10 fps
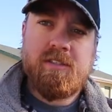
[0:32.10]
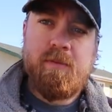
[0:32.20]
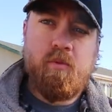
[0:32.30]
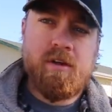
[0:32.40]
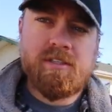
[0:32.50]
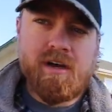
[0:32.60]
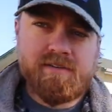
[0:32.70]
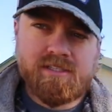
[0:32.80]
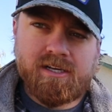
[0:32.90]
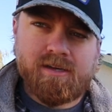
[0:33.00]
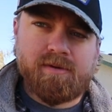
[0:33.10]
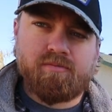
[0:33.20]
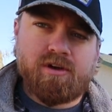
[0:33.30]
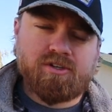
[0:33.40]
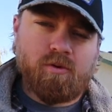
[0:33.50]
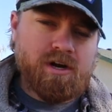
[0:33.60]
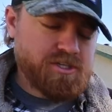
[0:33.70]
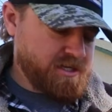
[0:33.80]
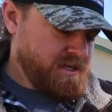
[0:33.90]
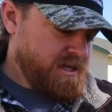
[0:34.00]
step one's obviously going to be pressure
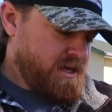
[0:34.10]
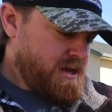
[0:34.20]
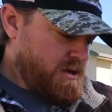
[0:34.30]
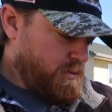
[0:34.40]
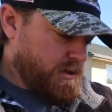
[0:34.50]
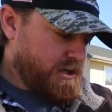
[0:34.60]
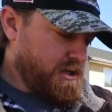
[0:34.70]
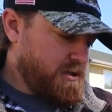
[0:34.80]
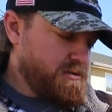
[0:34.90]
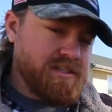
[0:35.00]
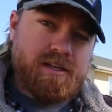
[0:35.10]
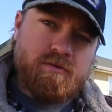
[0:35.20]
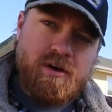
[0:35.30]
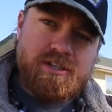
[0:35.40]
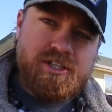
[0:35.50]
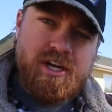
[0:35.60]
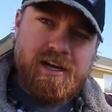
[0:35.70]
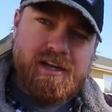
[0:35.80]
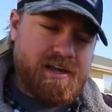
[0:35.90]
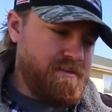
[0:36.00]
washing. We're going to use the Rust
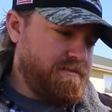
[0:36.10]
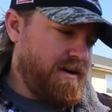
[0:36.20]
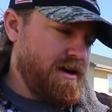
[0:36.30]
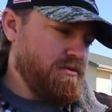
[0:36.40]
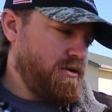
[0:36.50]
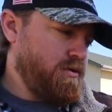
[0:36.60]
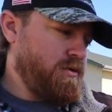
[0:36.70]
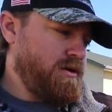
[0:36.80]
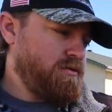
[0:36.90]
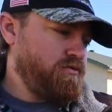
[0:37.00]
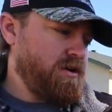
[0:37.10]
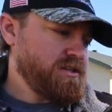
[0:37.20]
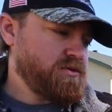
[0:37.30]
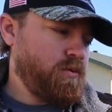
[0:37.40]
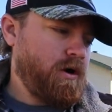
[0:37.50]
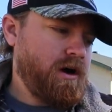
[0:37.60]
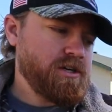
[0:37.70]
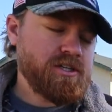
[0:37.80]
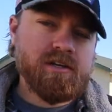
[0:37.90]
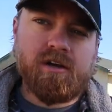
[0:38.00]
Check Enviro Rust
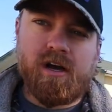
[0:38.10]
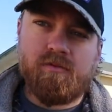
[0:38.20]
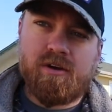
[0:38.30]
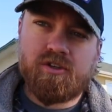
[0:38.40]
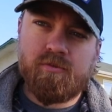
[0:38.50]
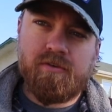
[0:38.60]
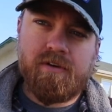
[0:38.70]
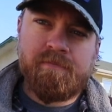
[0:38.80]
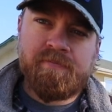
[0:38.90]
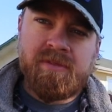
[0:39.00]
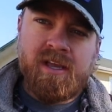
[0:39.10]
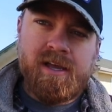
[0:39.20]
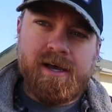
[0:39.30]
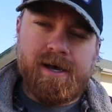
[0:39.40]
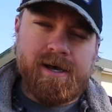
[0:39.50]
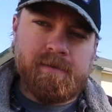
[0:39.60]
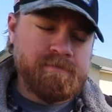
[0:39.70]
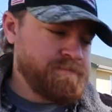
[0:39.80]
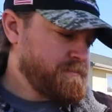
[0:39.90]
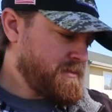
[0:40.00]
Wash rust remover.
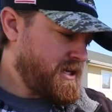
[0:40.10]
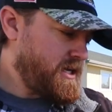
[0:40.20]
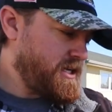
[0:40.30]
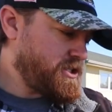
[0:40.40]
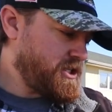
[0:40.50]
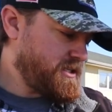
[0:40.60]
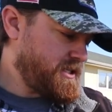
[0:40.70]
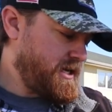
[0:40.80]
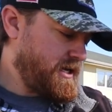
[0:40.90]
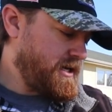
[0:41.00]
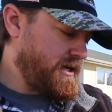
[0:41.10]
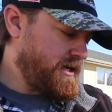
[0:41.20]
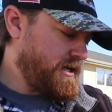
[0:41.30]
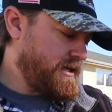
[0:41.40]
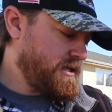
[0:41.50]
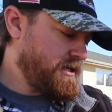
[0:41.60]
It's just a